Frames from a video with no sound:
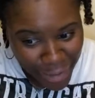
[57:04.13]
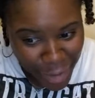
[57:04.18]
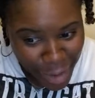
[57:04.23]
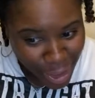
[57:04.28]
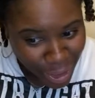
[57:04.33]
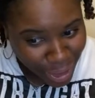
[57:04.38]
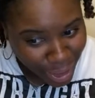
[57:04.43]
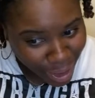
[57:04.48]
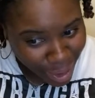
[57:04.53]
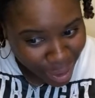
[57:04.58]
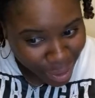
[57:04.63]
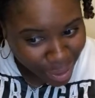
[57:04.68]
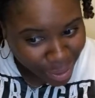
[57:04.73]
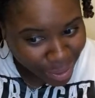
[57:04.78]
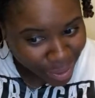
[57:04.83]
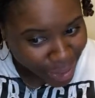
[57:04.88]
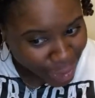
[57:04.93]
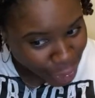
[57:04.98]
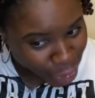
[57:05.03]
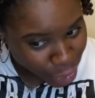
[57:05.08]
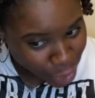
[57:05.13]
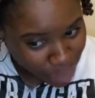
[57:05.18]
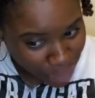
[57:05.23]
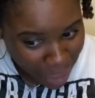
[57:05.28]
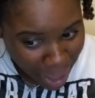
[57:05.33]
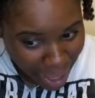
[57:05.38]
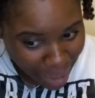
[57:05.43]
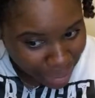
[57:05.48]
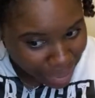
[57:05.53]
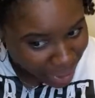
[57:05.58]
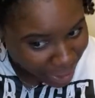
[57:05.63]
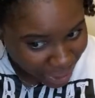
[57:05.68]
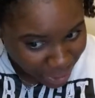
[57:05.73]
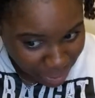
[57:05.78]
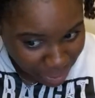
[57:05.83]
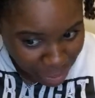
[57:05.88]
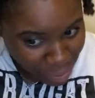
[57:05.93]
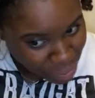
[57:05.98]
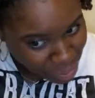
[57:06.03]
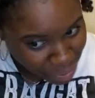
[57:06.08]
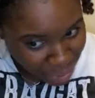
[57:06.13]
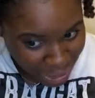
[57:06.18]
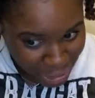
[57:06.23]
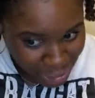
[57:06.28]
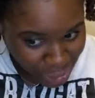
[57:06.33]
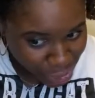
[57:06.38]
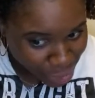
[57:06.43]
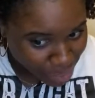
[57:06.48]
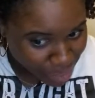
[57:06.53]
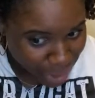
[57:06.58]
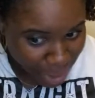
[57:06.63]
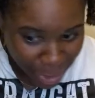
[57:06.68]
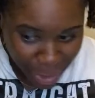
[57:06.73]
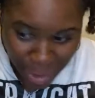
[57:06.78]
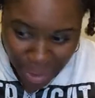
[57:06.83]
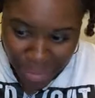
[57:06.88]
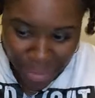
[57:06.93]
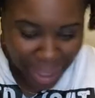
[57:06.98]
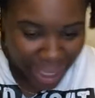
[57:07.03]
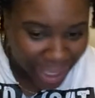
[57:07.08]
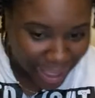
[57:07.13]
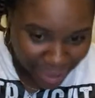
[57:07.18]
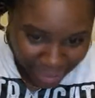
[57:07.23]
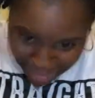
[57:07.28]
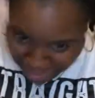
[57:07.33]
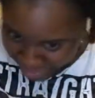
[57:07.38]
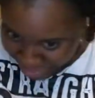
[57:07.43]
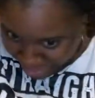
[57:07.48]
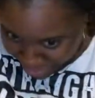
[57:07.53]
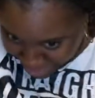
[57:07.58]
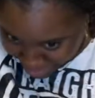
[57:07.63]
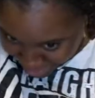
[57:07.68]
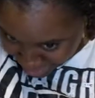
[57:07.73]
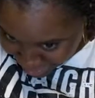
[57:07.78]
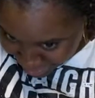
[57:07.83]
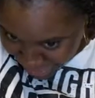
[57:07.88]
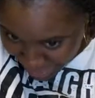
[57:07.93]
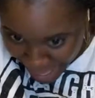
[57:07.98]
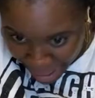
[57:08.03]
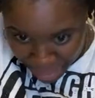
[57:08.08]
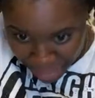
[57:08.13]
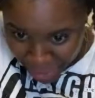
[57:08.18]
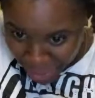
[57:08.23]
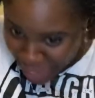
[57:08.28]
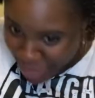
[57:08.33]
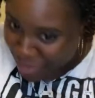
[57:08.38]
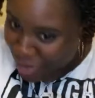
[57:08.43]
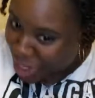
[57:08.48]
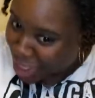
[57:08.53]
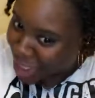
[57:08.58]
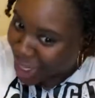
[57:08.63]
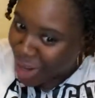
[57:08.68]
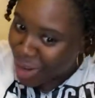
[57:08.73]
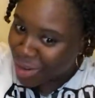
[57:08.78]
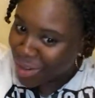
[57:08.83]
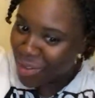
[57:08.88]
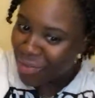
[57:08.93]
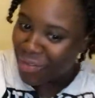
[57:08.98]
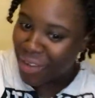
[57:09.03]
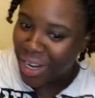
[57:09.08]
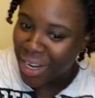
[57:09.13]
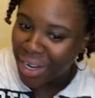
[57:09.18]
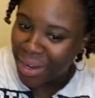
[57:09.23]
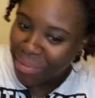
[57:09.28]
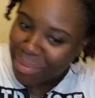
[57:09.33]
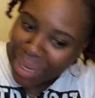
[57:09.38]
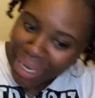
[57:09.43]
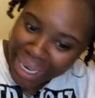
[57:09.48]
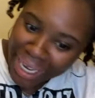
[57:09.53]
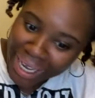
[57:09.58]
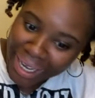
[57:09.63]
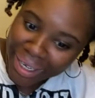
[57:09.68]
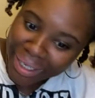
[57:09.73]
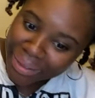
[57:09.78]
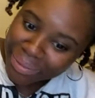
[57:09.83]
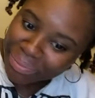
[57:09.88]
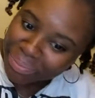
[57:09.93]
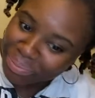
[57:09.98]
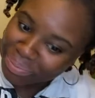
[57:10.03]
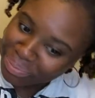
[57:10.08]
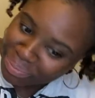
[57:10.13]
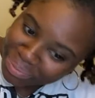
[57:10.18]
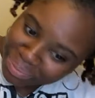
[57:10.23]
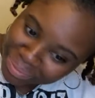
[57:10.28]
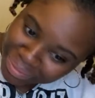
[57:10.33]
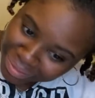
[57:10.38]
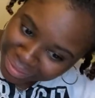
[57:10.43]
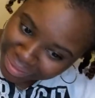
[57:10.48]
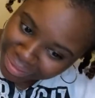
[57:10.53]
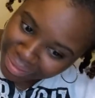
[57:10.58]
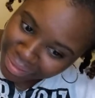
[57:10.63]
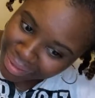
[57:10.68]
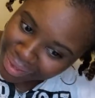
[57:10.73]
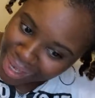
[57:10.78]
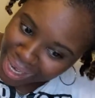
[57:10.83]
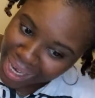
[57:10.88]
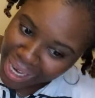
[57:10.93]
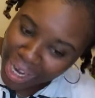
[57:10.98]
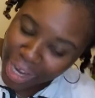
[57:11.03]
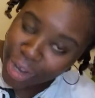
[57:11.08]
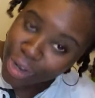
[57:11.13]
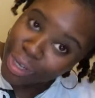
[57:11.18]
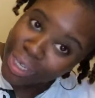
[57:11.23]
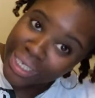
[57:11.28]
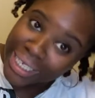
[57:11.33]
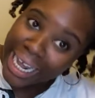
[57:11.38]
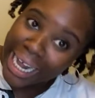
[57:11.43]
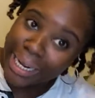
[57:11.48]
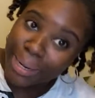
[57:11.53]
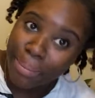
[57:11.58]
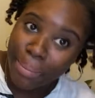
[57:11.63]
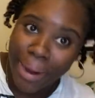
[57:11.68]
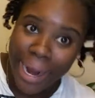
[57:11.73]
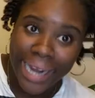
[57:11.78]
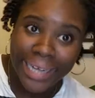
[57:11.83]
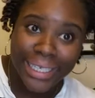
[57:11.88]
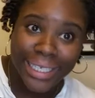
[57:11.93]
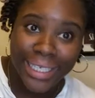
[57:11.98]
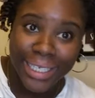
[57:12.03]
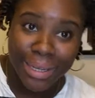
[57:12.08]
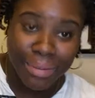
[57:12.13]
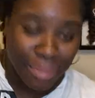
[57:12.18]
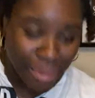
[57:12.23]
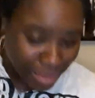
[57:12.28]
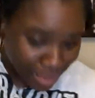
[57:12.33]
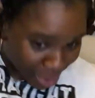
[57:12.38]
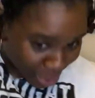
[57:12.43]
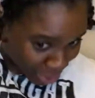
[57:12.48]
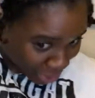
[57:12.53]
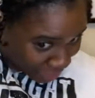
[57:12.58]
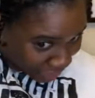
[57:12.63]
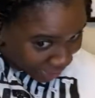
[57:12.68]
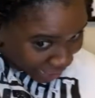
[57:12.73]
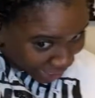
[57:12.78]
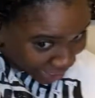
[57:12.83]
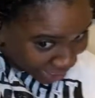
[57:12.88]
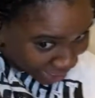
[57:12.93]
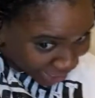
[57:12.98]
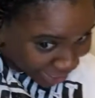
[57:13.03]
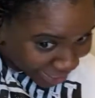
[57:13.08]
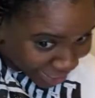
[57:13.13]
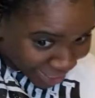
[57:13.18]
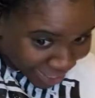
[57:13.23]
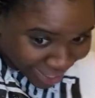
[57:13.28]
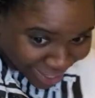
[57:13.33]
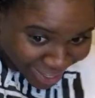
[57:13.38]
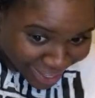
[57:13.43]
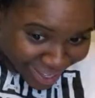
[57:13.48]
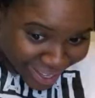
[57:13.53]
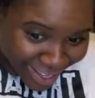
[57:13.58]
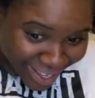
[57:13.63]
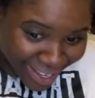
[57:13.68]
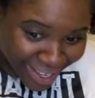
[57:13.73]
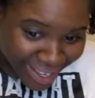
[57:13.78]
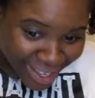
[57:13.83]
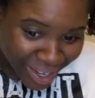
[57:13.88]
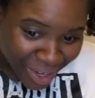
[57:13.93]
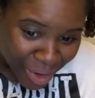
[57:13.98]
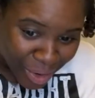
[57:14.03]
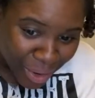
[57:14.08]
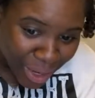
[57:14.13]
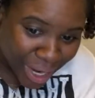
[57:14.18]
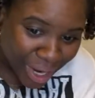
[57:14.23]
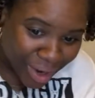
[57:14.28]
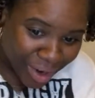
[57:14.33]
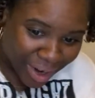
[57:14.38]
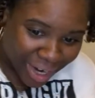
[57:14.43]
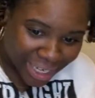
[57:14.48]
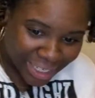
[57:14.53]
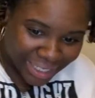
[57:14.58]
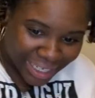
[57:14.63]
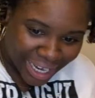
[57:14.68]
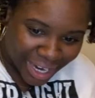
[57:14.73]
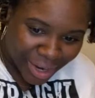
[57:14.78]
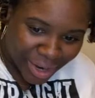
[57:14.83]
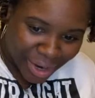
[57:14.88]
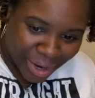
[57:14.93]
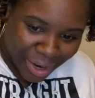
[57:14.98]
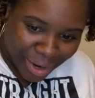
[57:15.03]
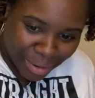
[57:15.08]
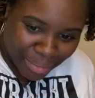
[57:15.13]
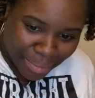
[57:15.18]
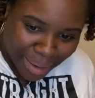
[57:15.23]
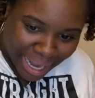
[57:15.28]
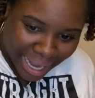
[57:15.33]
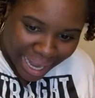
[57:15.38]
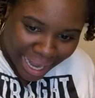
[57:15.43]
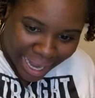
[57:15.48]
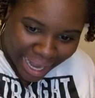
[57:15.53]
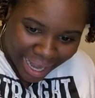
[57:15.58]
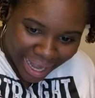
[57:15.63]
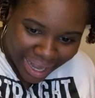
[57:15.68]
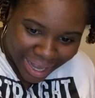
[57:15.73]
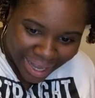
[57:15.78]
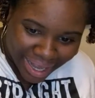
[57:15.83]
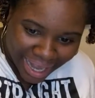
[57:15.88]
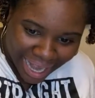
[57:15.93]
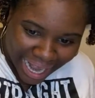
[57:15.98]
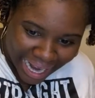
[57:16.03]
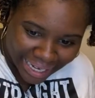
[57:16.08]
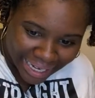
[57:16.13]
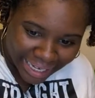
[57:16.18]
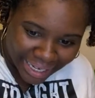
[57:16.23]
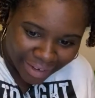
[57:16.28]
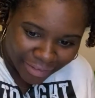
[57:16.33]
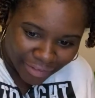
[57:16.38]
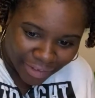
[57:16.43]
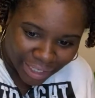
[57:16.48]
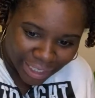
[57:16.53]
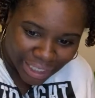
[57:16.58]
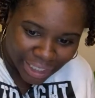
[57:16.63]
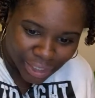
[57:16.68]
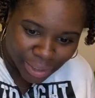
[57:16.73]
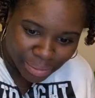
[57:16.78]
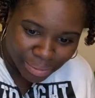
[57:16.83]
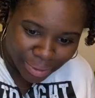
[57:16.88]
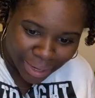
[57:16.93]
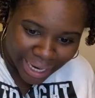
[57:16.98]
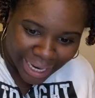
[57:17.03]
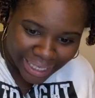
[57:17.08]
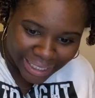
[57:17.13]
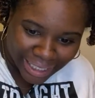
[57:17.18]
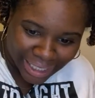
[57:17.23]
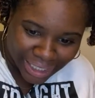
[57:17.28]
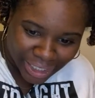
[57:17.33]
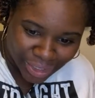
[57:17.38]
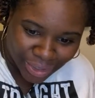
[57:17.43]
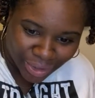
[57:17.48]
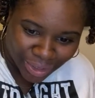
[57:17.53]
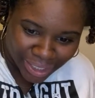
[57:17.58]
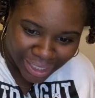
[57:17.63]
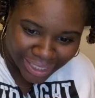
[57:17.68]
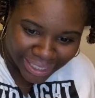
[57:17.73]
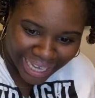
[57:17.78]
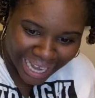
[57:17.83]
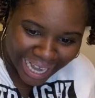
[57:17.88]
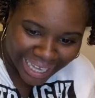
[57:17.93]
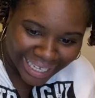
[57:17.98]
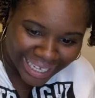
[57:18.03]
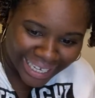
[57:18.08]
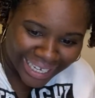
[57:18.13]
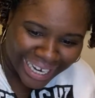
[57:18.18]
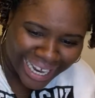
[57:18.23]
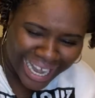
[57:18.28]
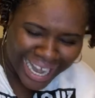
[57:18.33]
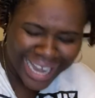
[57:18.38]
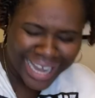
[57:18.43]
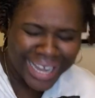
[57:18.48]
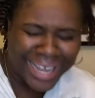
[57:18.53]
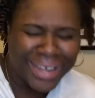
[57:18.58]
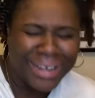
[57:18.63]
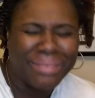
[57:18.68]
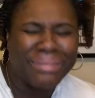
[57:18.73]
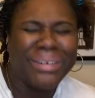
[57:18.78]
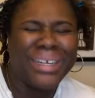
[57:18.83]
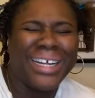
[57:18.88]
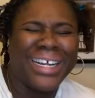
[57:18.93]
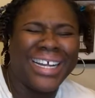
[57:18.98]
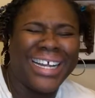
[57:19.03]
you alone because you'll probably get your bill on me. I'm going to leave you alone, Divinity. But yeah, yeah, you just gotta practice a little bit more divinity. Queen Heart said, "Girl, bye. I did the Felicia braids and just gonna style it in the AM."